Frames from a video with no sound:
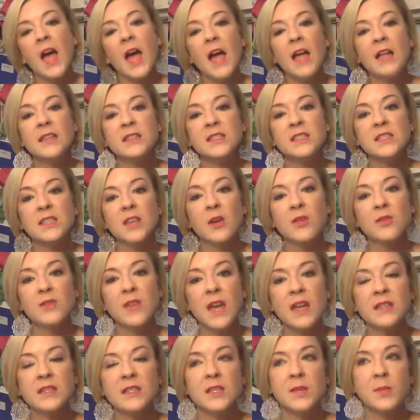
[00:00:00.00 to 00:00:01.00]
And so
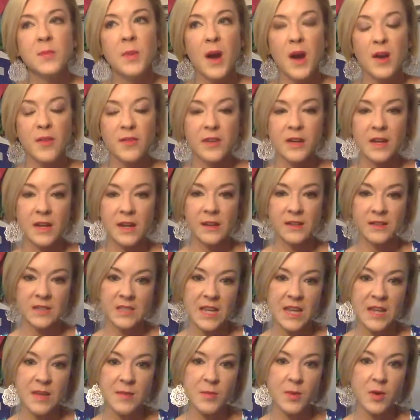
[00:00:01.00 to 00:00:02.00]
that's the perfect
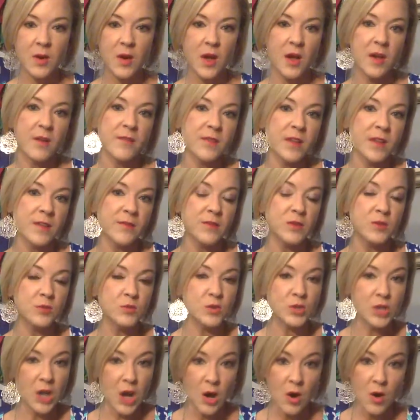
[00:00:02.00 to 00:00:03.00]
example of if you
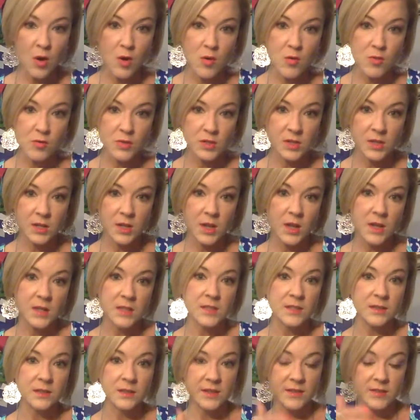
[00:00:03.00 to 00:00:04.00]
don't
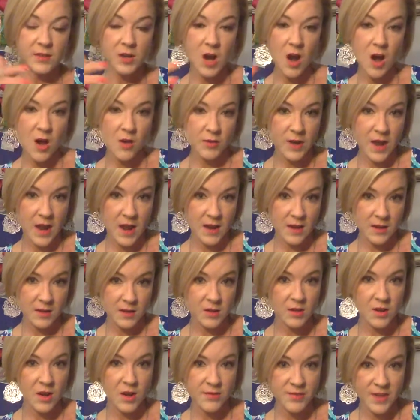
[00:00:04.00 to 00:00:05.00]
deliver on,
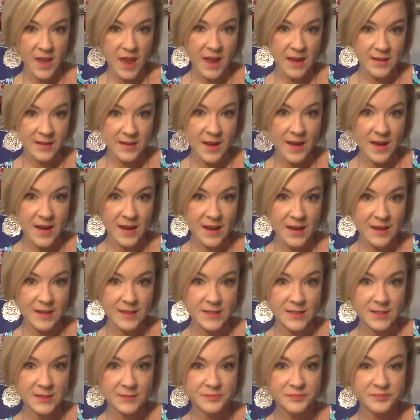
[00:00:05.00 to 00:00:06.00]
you know, that
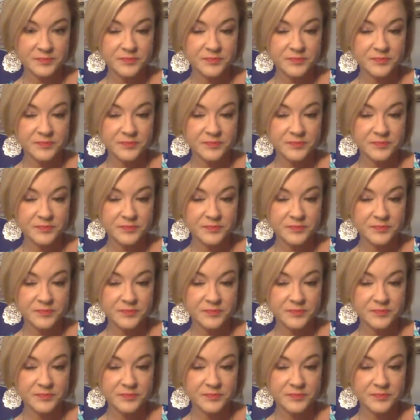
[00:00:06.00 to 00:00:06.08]
night,